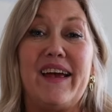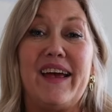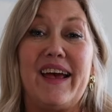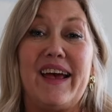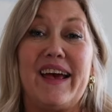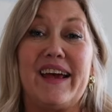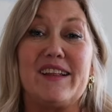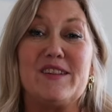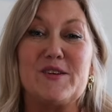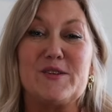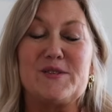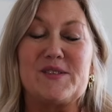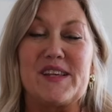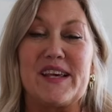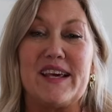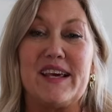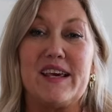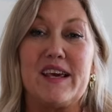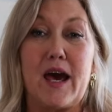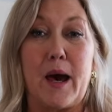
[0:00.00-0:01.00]
Hey,
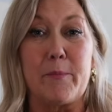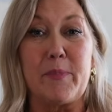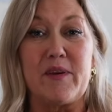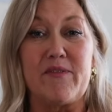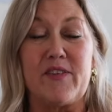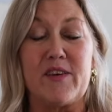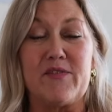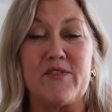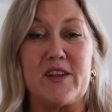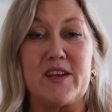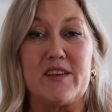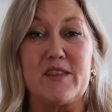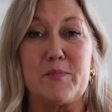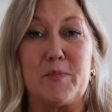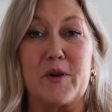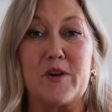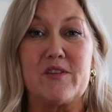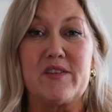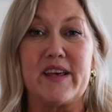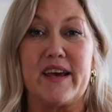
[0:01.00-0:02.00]
Lucy. Happy 50th
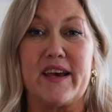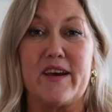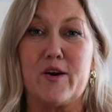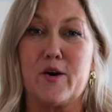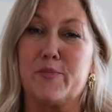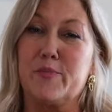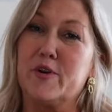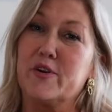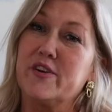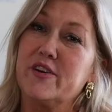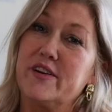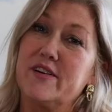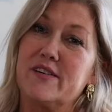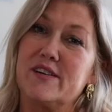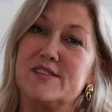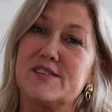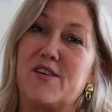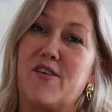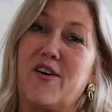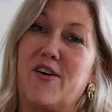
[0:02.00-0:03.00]
birthday. Hope your year
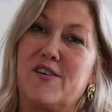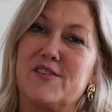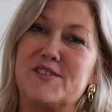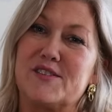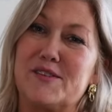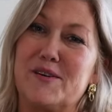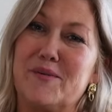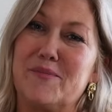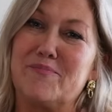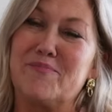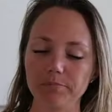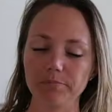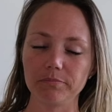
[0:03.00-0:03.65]
is awesome.